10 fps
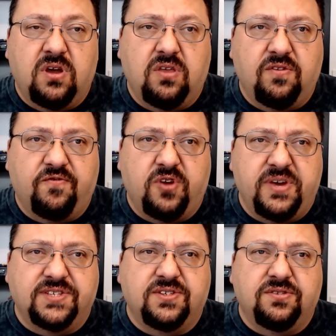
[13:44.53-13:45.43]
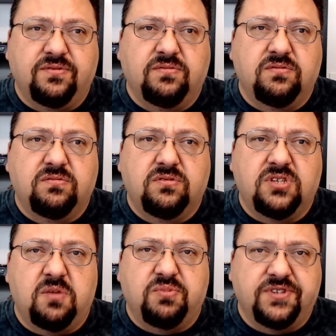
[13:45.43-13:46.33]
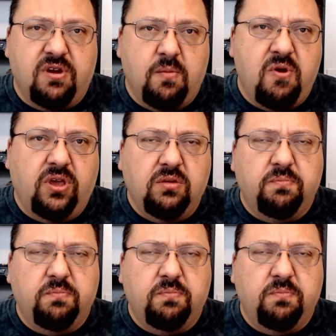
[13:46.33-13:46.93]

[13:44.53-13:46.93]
the Freemason temple ceremony.